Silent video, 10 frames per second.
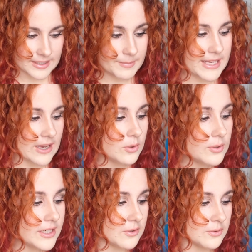But yeah, all
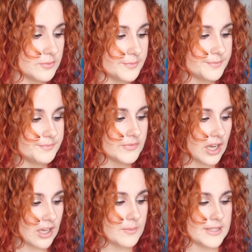in all,
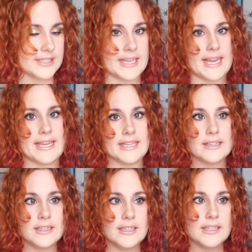I would say
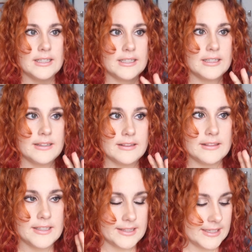
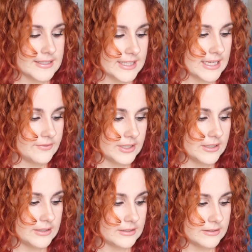that the
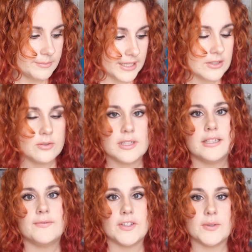Xtava Black Orchid
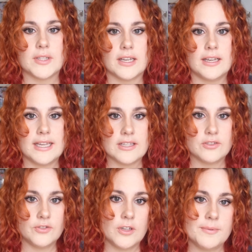Diffuser,
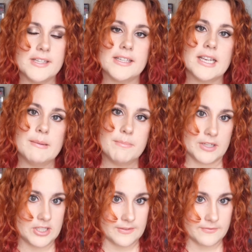it's not a particularly
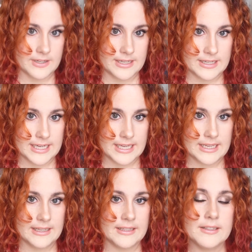budget
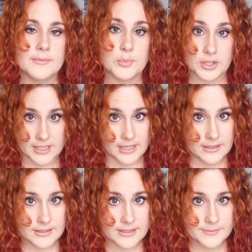friendly
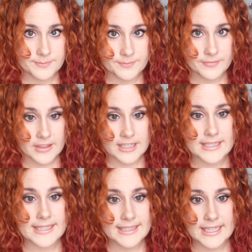product because
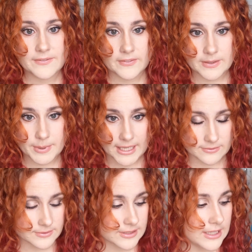it is nearly
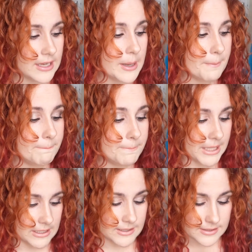£50,
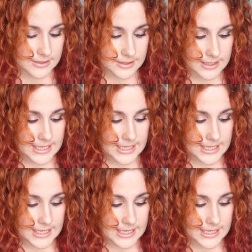but